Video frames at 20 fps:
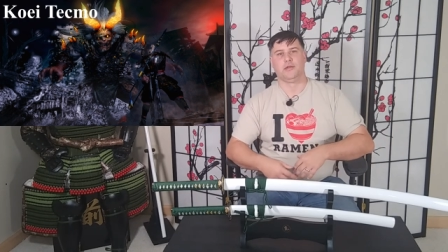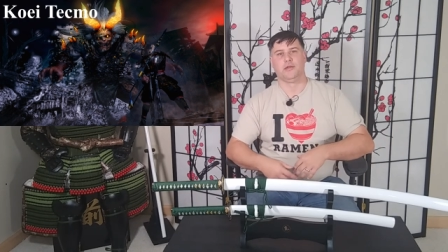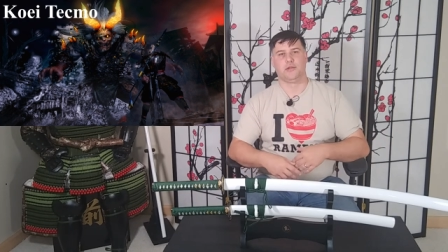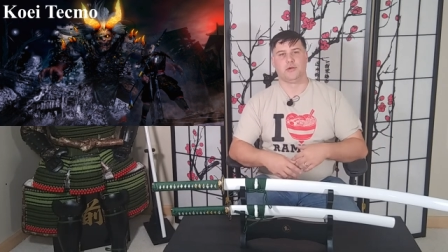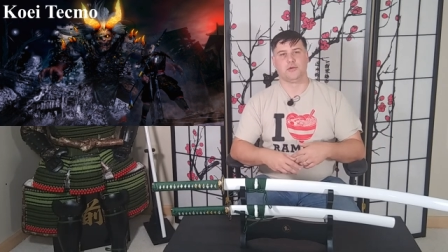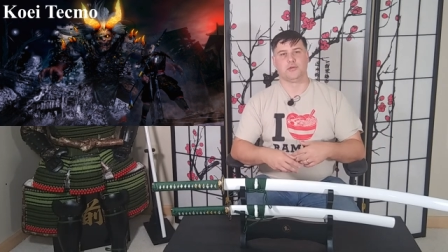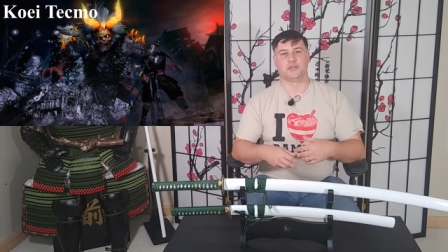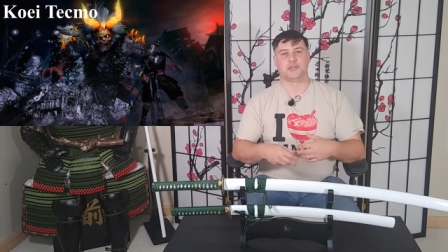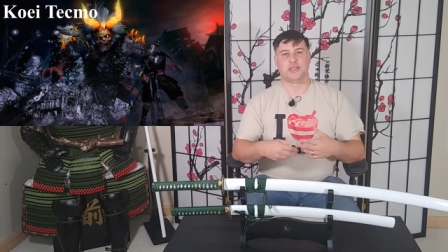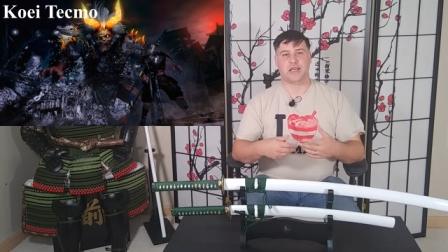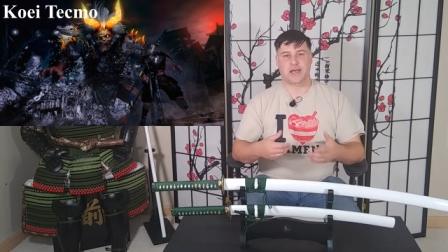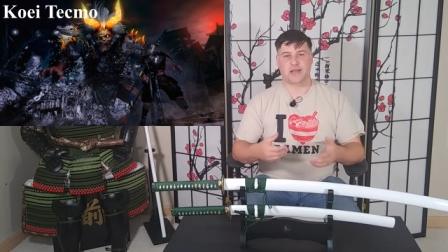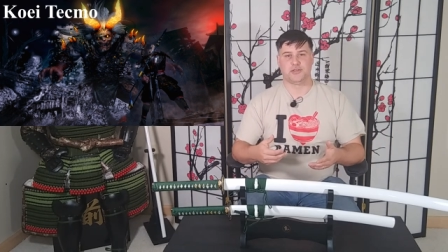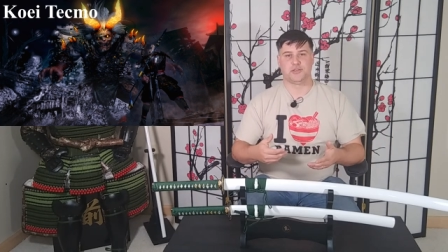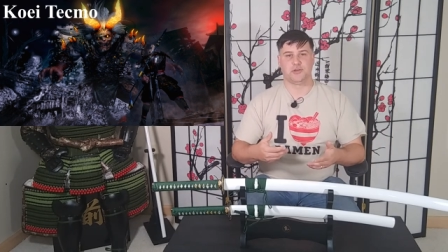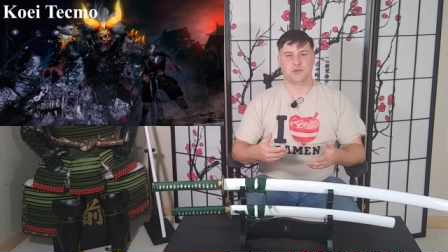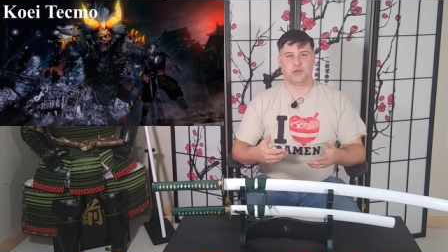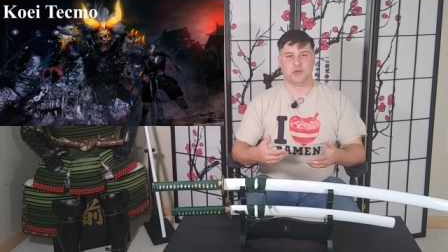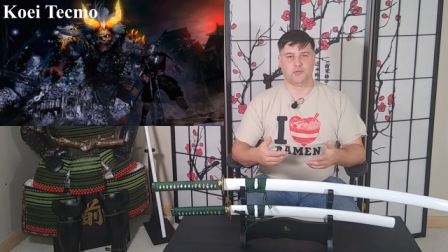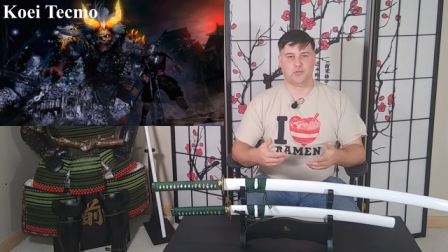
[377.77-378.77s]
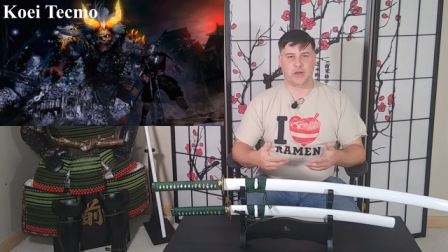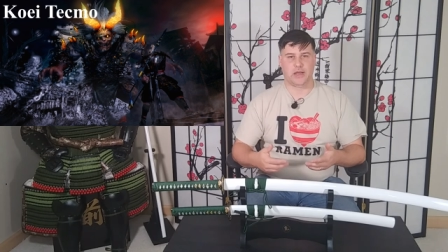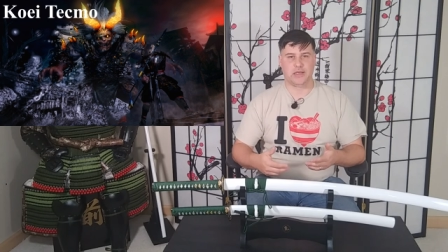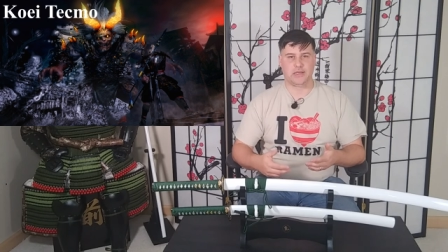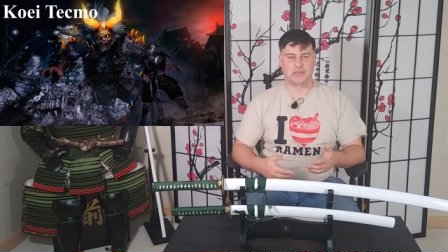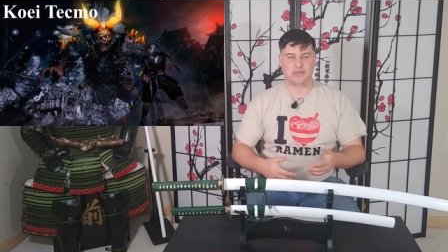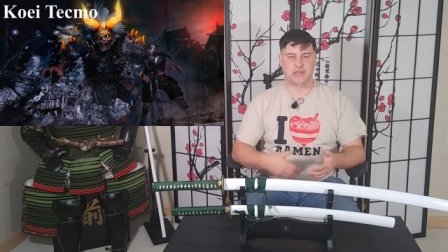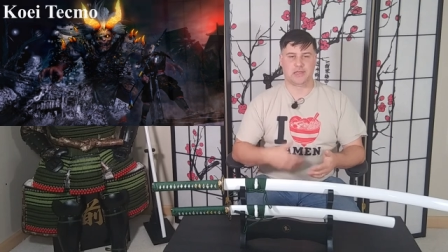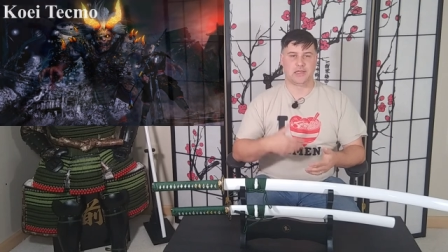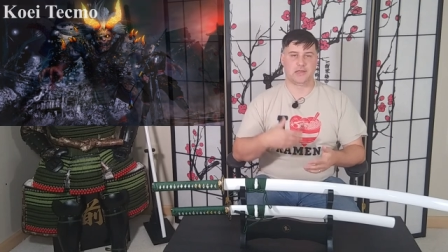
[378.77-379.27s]
there are stats you can
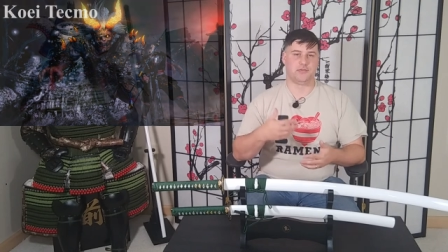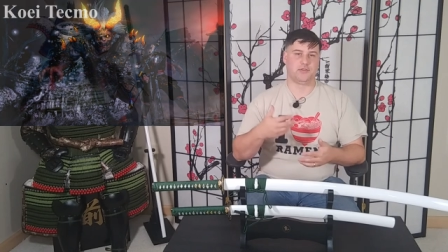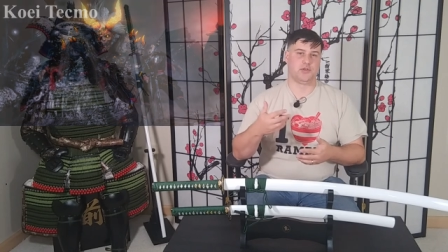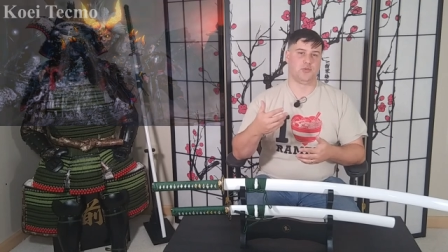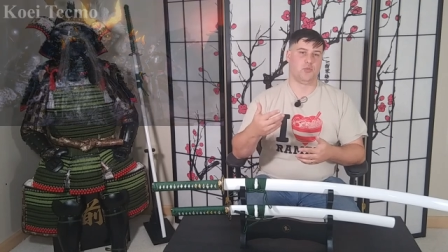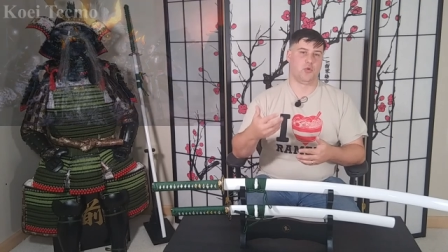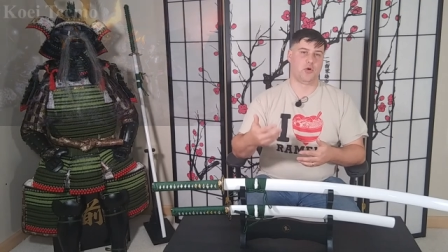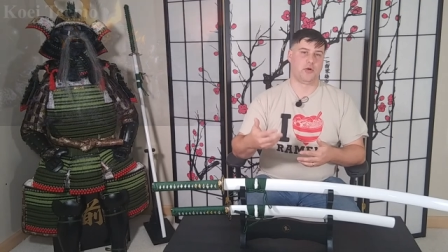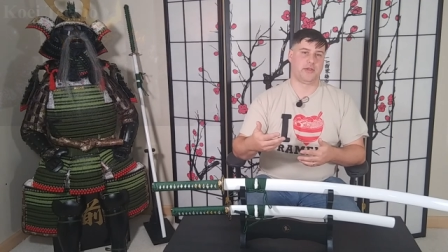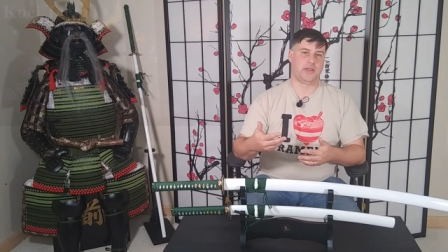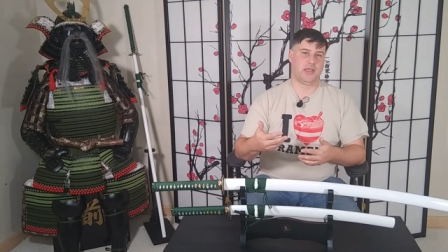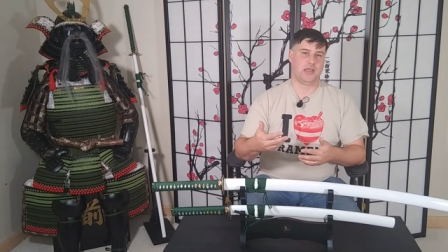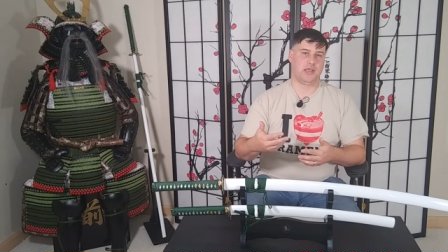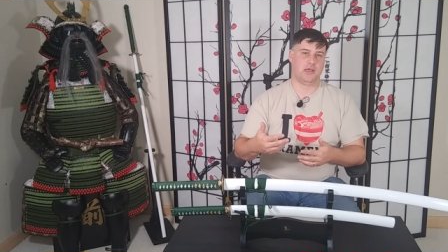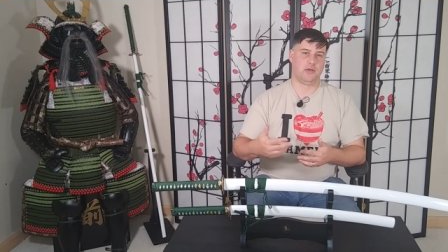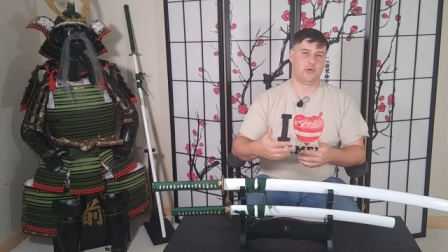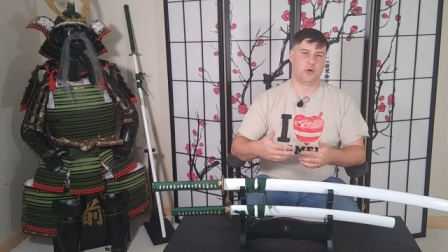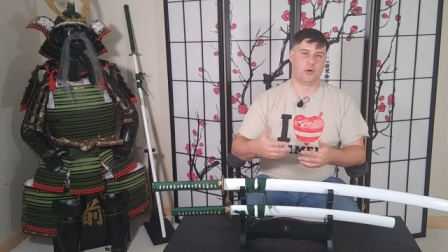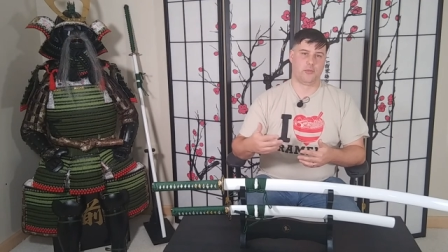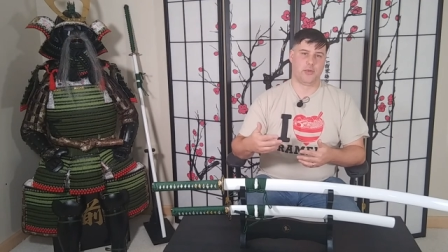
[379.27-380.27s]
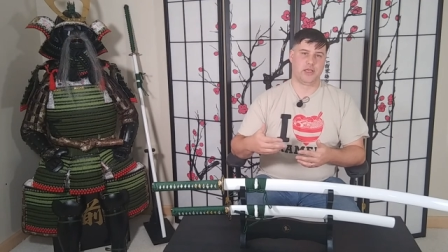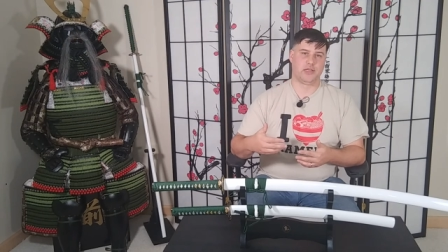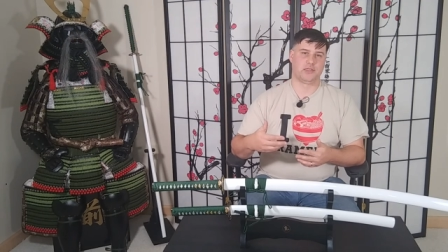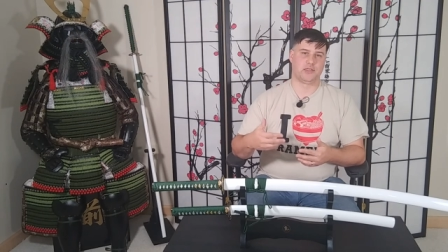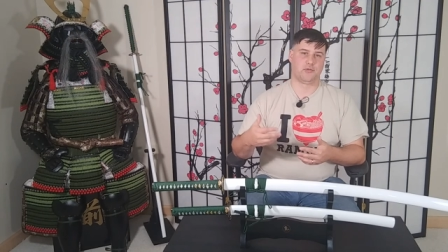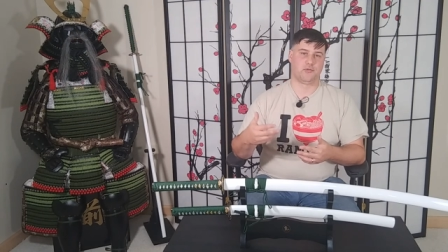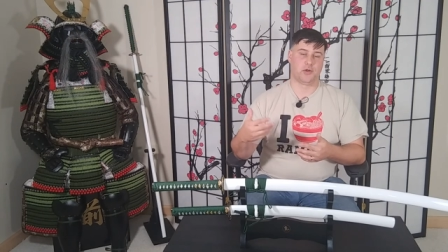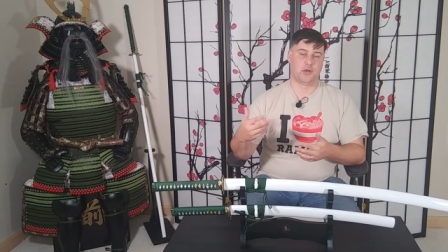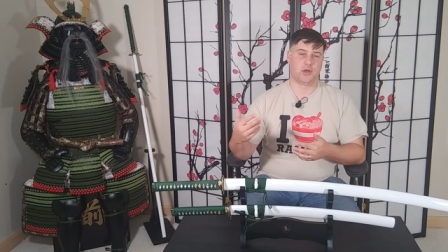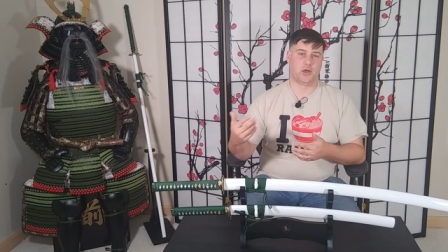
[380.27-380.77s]
raise that gives you more ki or makes
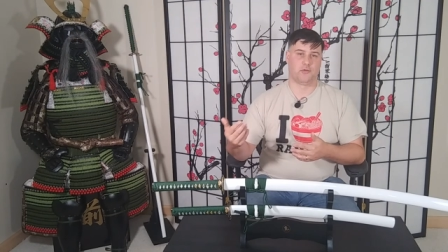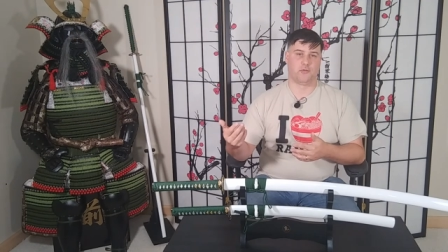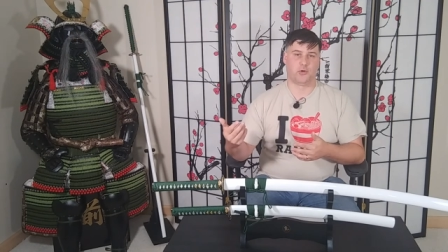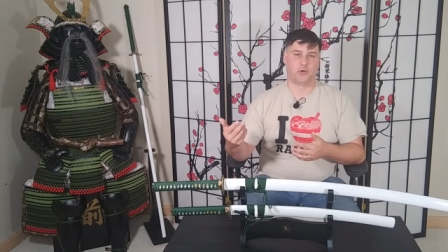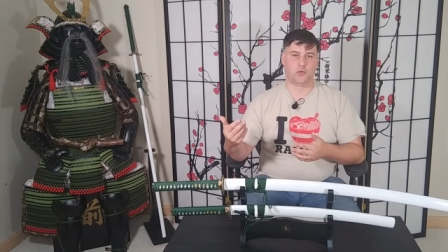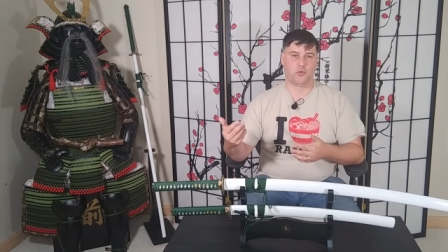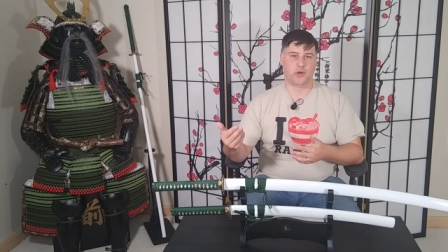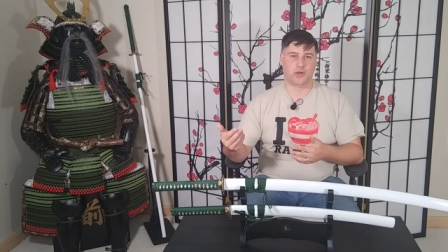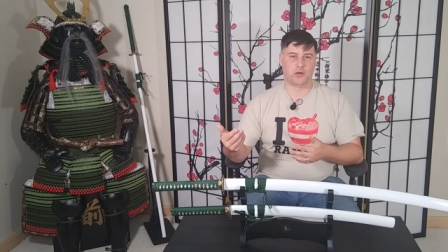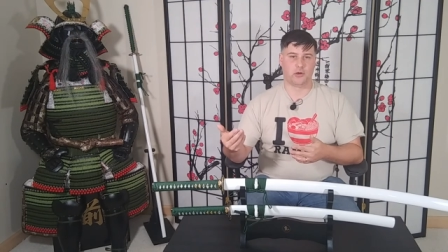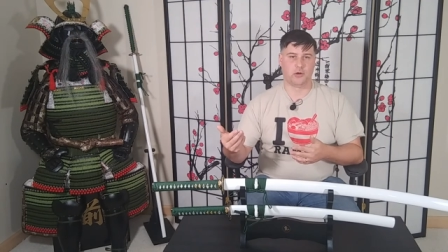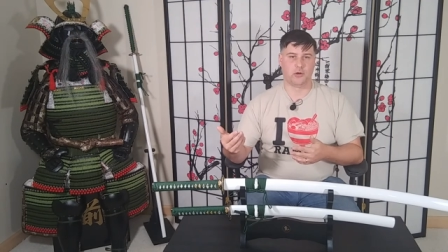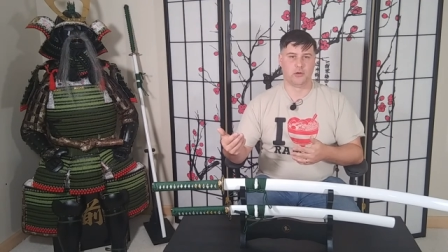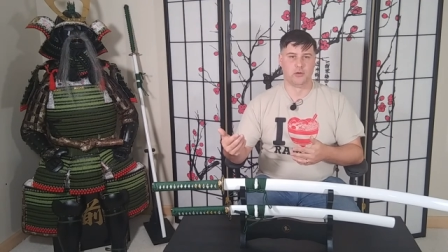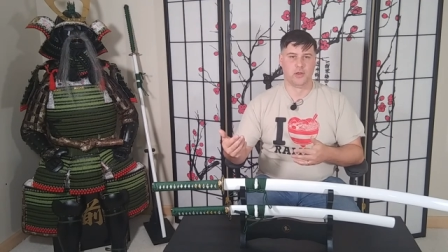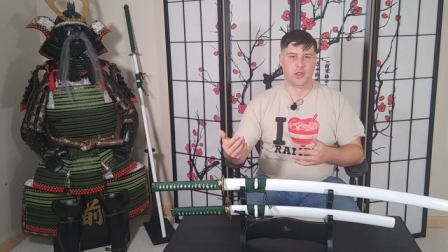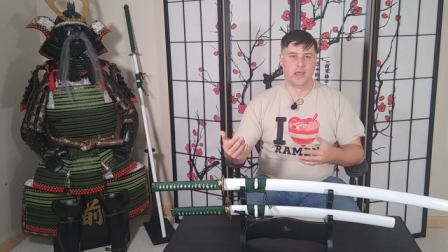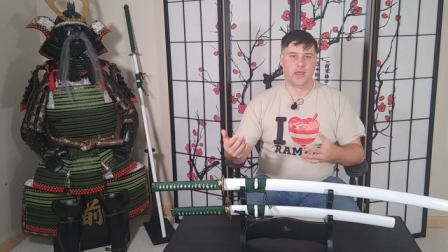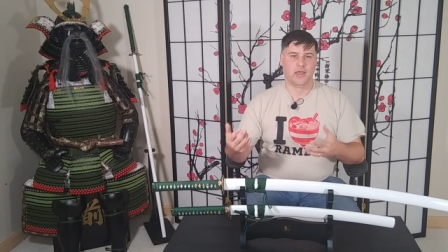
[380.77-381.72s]
it recover quicker.